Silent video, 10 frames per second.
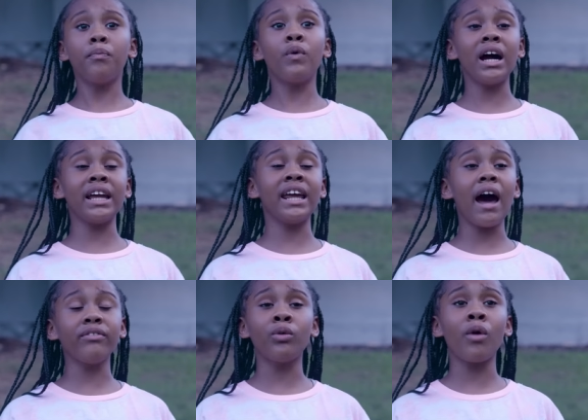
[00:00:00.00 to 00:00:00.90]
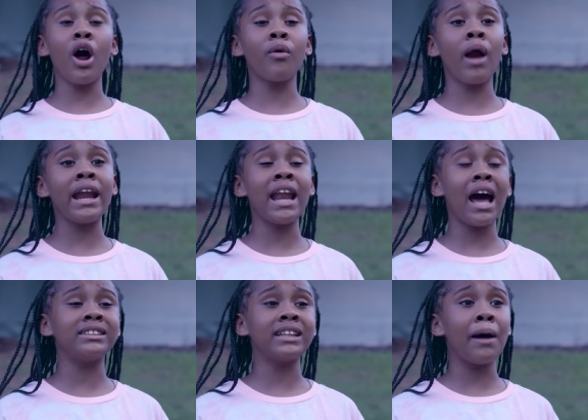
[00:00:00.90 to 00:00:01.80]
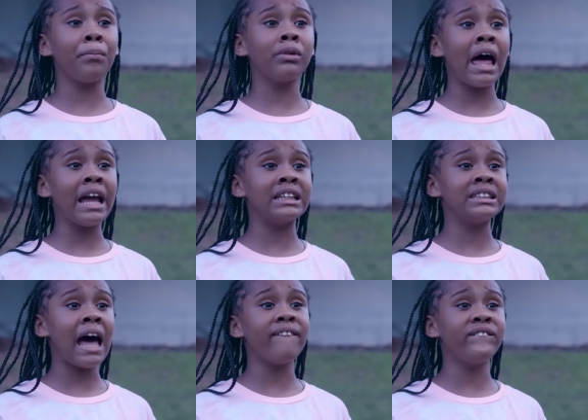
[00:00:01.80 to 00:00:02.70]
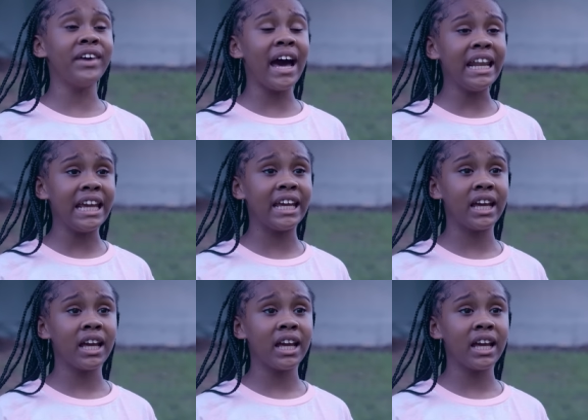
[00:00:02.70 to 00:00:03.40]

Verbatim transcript: Brooke, get off the road right now. Stop playing. It's not funny.